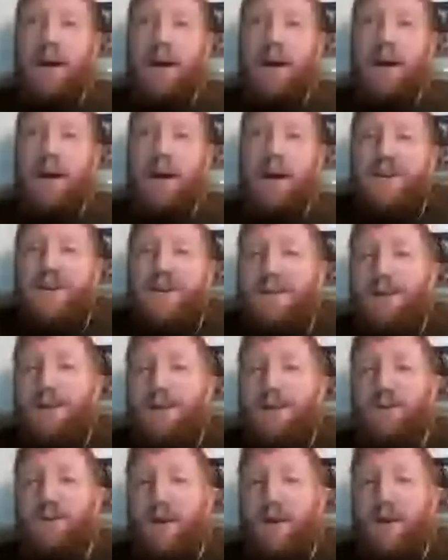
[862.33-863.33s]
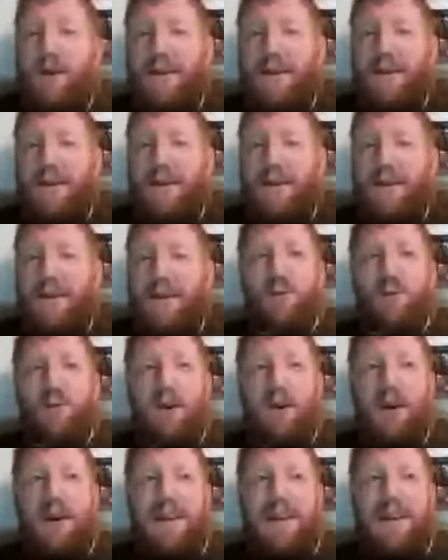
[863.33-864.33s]
might just be trying to
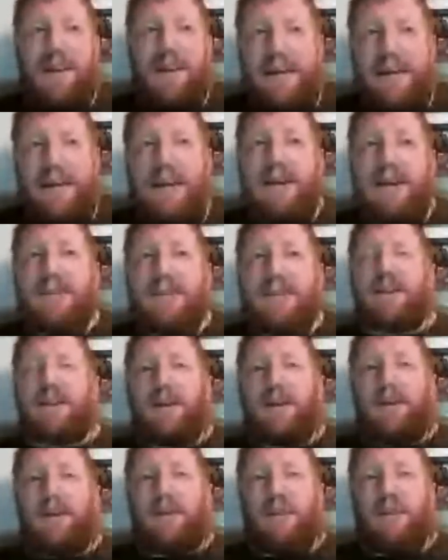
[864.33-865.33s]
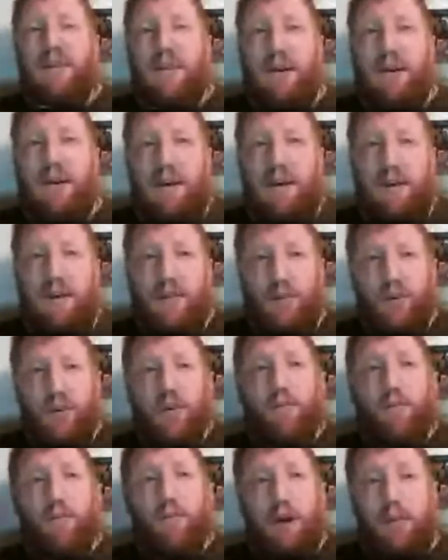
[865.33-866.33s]
ease the
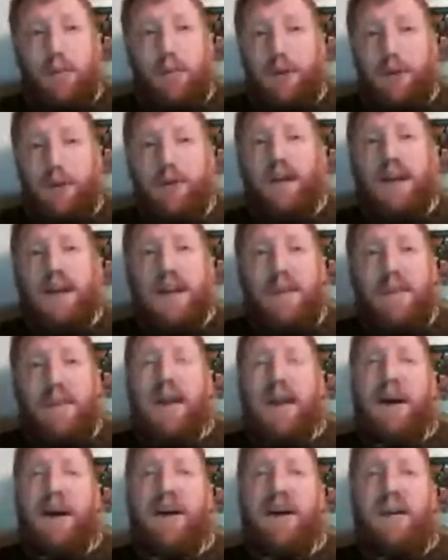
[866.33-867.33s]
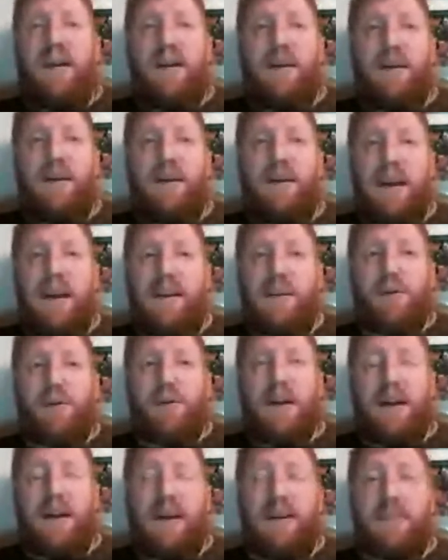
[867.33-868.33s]
group or community in that area into
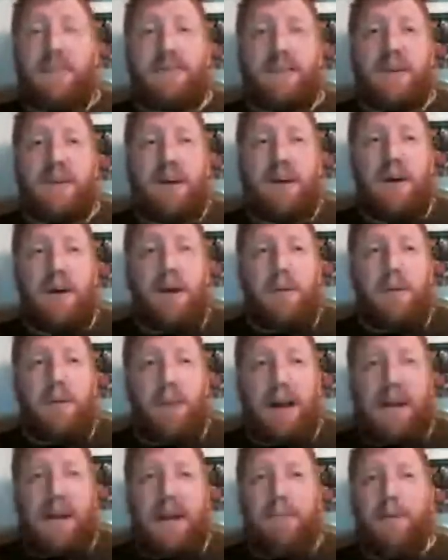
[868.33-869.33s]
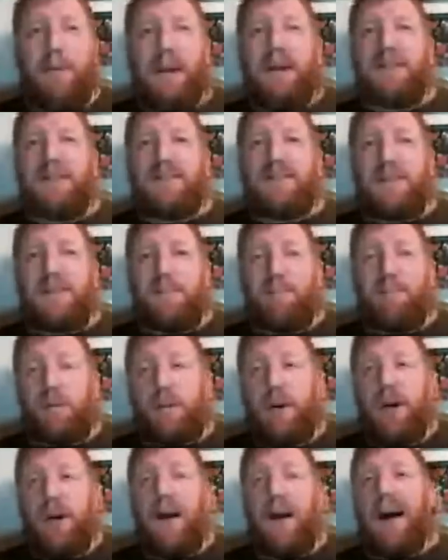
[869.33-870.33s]
things by keeping it
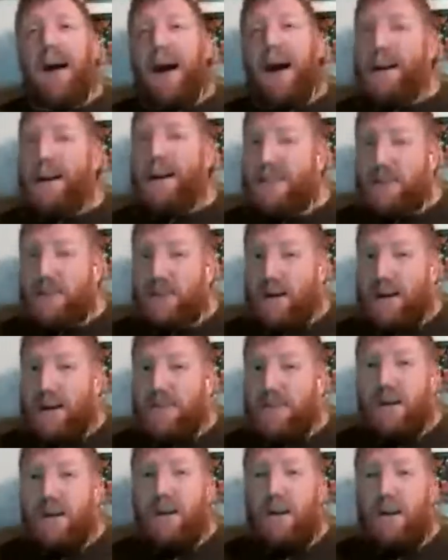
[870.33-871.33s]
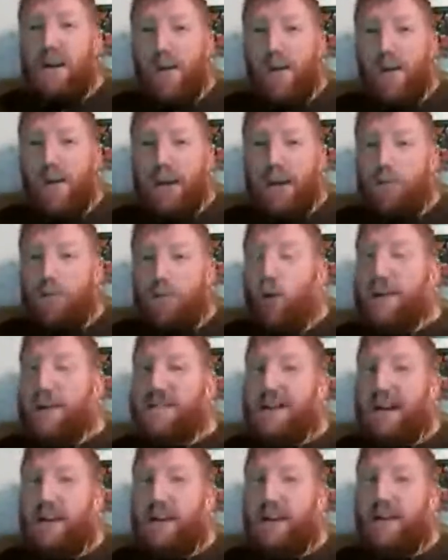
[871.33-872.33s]
simple. I suggest lowering the point
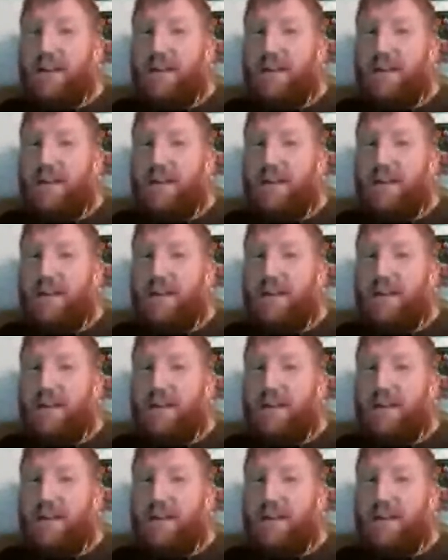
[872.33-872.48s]
scale.